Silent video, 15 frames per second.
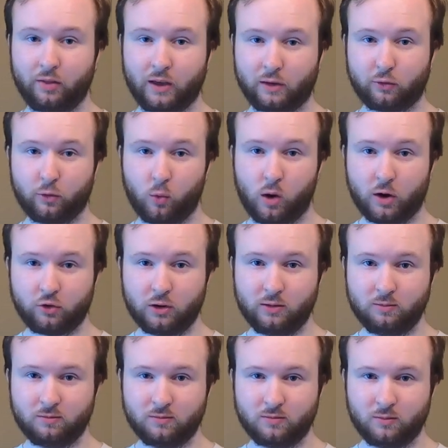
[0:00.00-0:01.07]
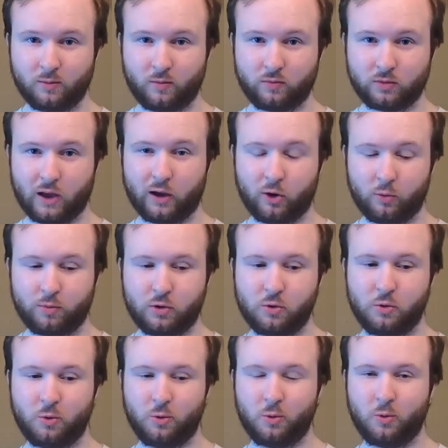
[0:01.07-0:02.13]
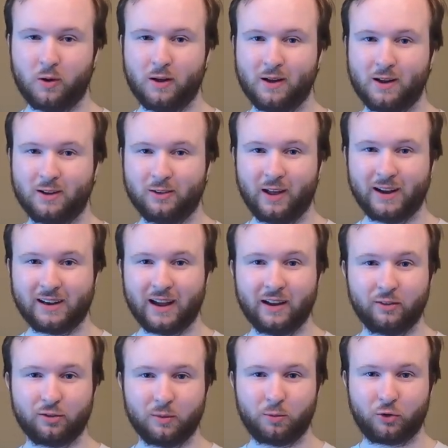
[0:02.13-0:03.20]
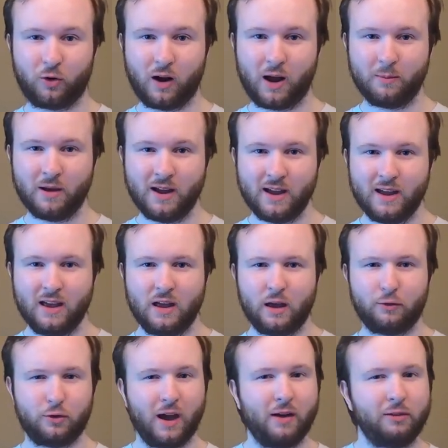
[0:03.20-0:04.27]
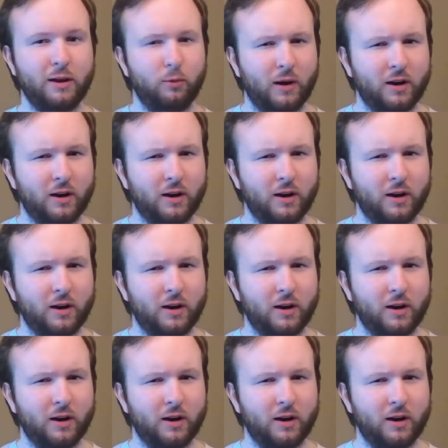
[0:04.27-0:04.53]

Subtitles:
Thanks for watching. I hope you like and subscribe. If you have any